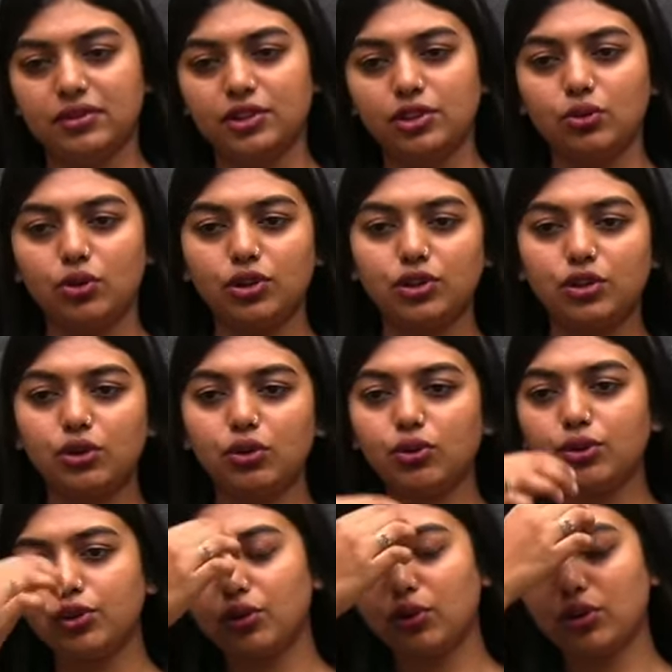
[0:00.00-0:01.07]
You want clue?
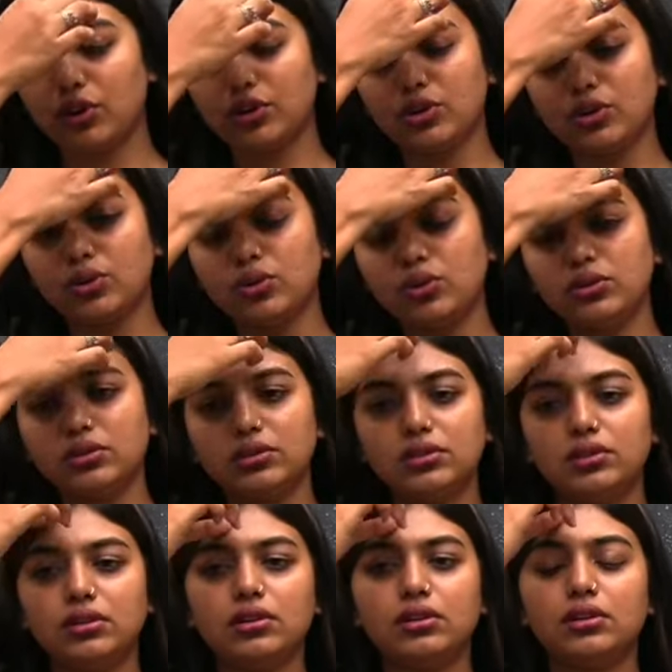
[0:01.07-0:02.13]
You don't want clue?
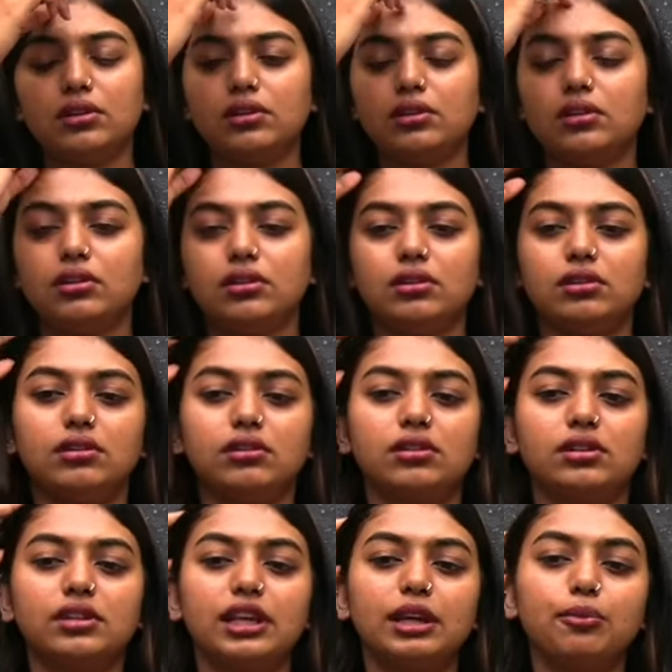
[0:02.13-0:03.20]

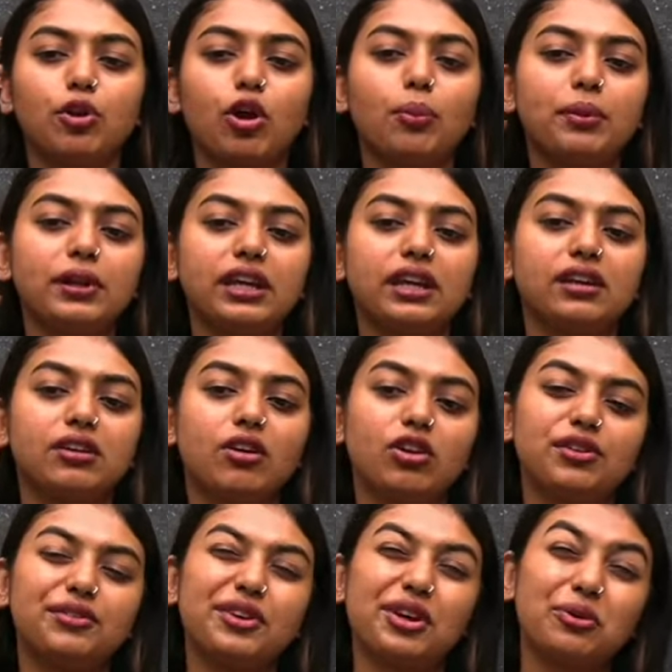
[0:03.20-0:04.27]
Think properly. All
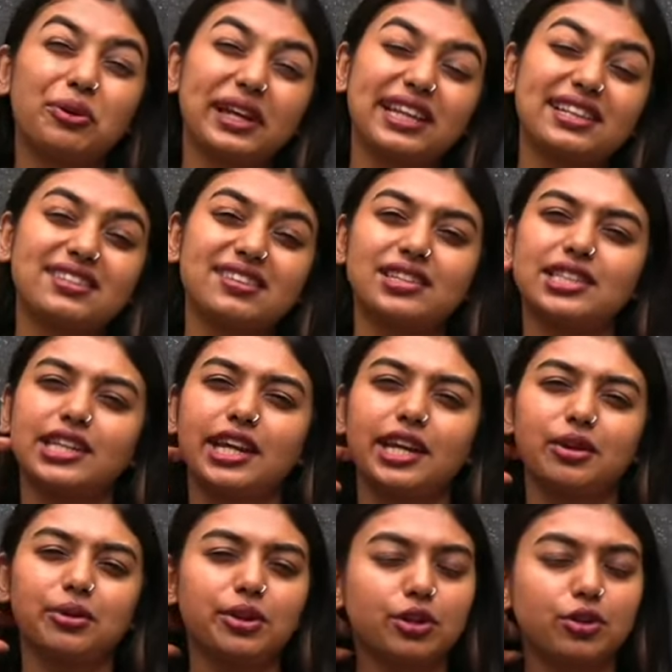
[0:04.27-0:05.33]
of you are going and searching. I
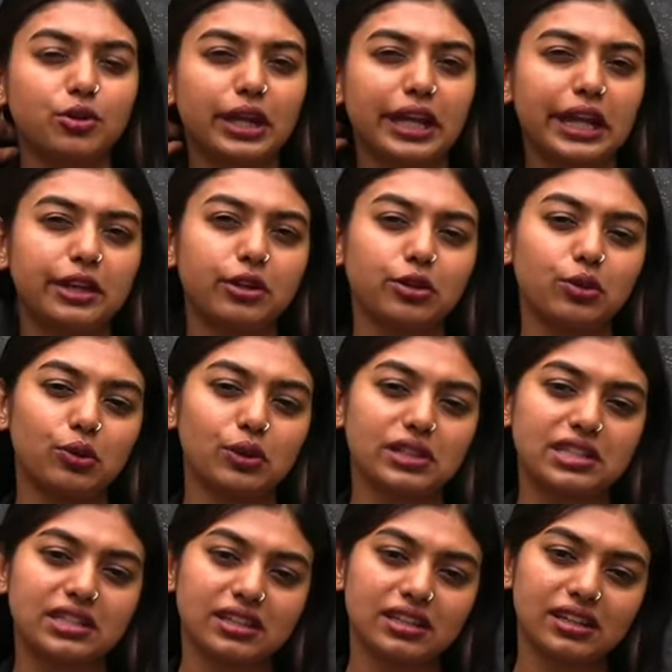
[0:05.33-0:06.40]
know you are looking at your
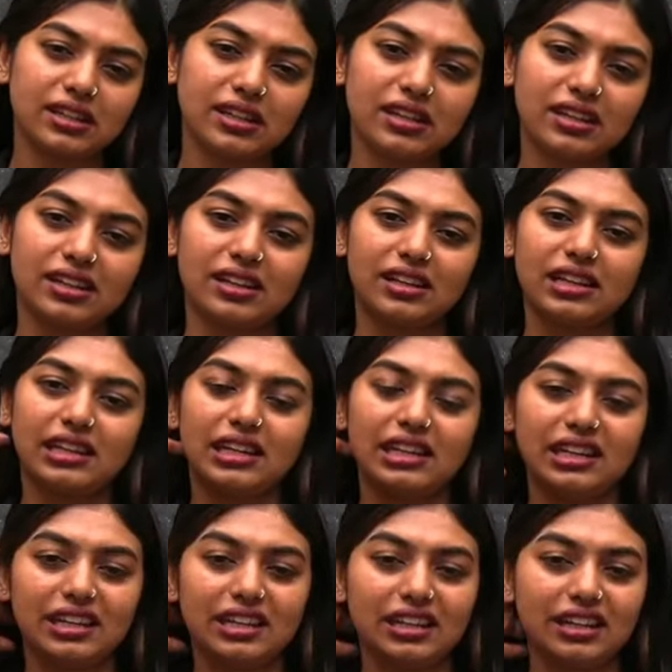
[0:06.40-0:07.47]
notes.
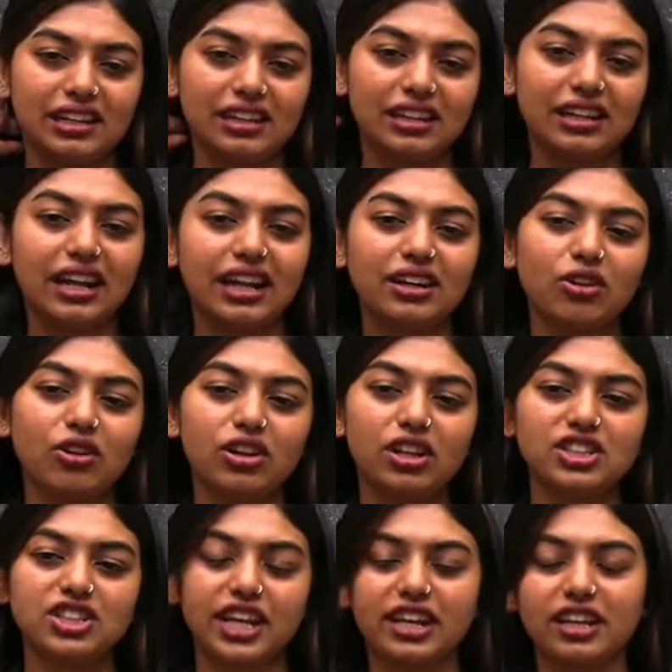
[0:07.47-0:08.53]
Right? All are
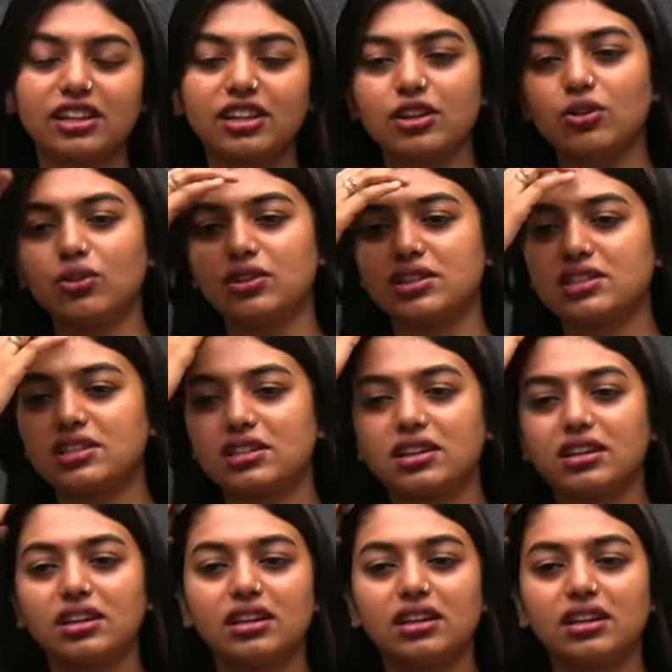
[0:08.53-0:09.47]
checking the notes.